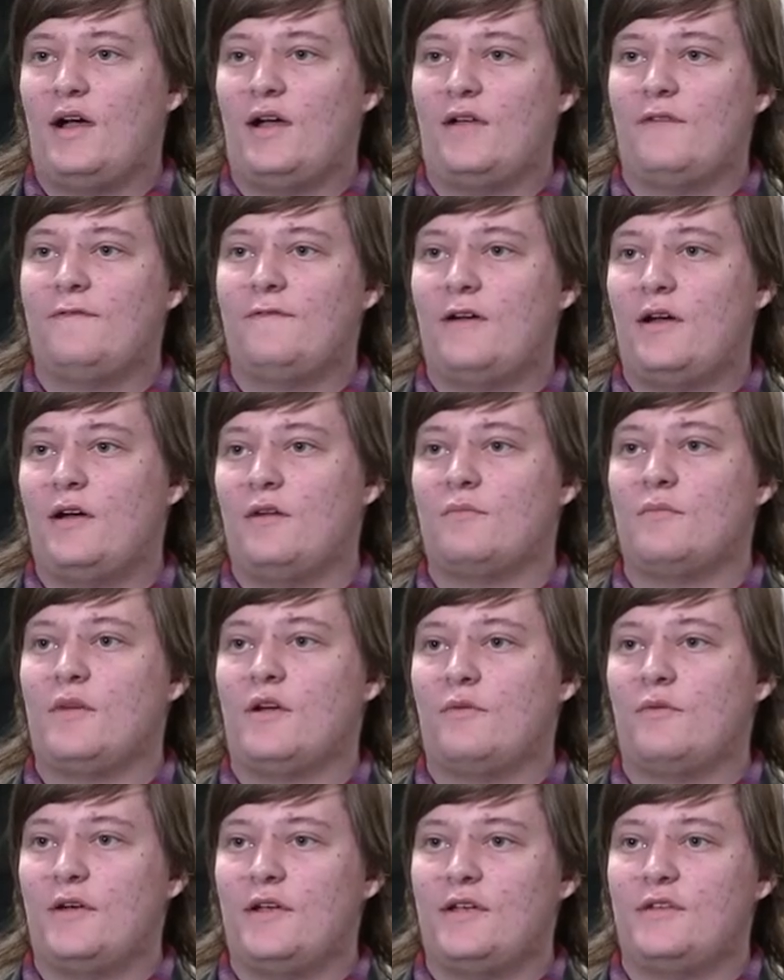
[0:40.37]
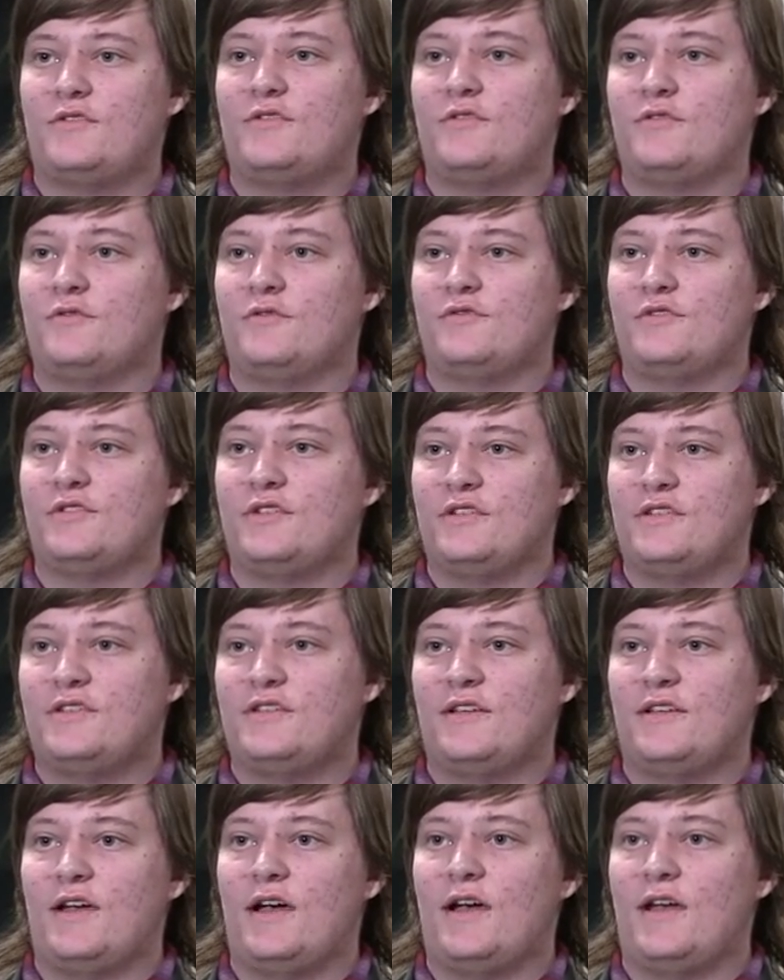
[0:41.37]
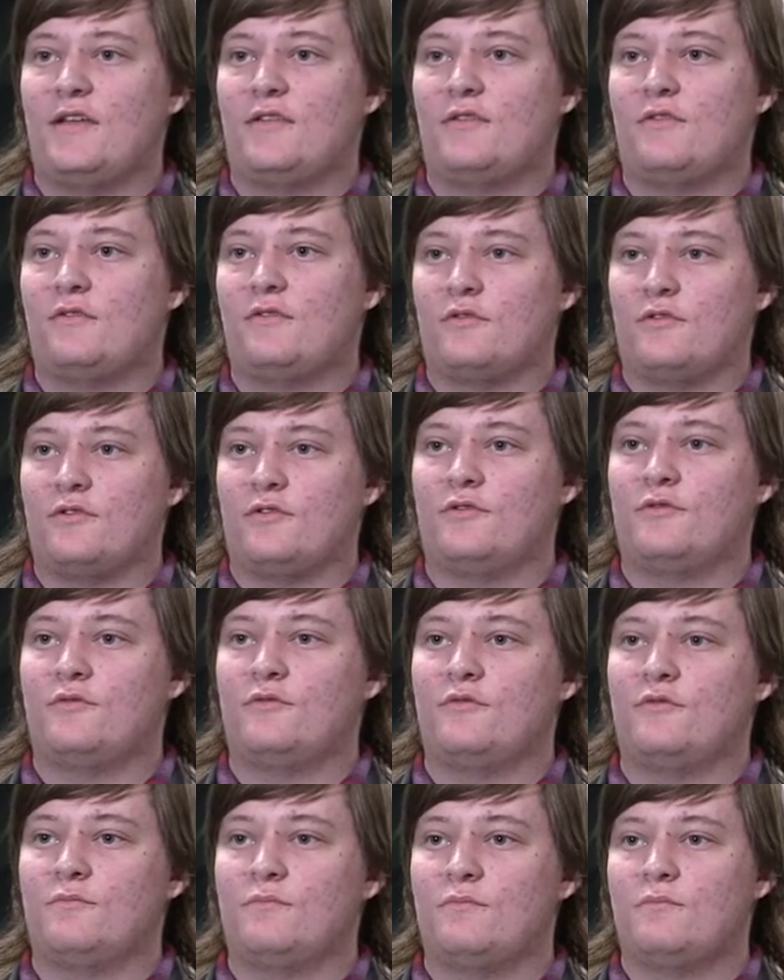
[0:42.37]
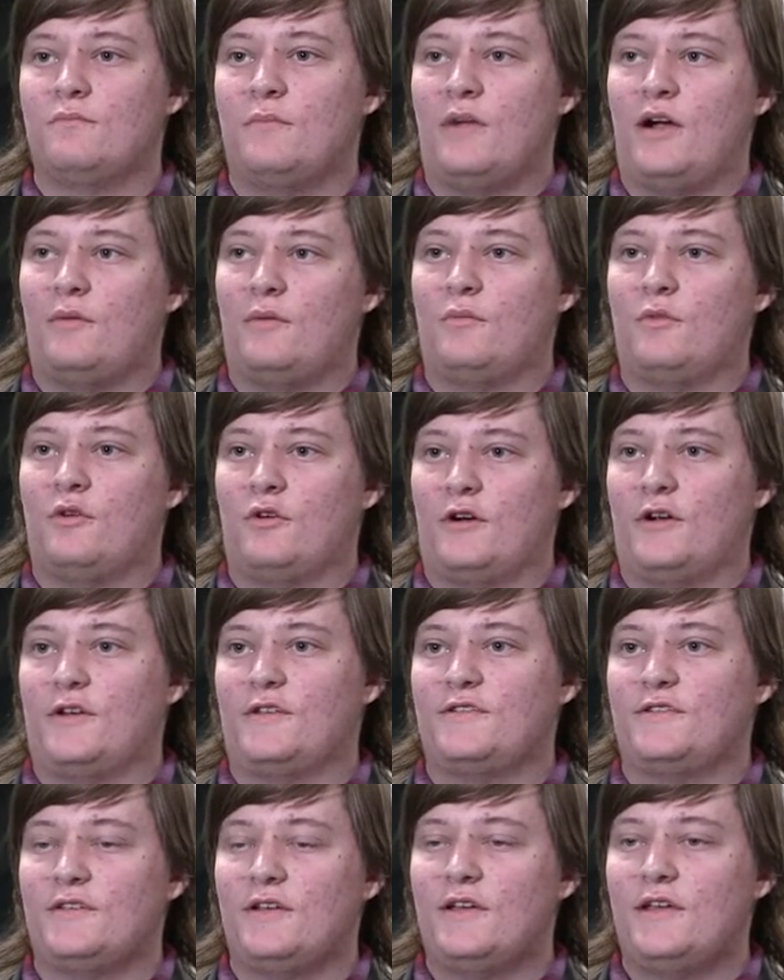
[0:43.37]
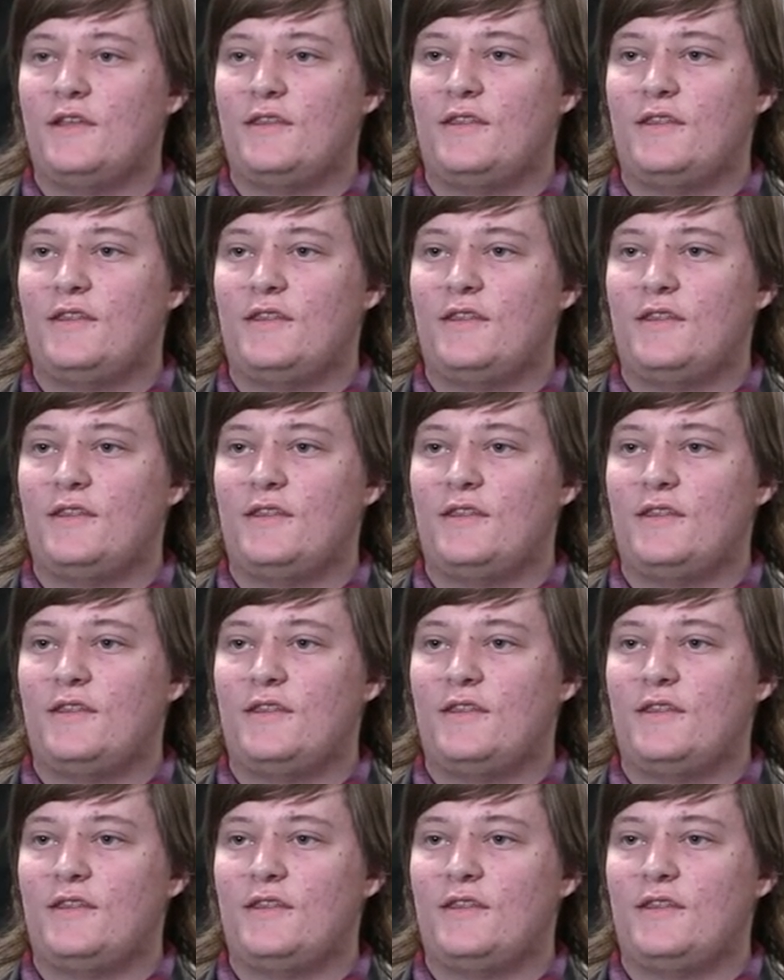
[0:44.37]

I found my way to GCI through Mount Morris.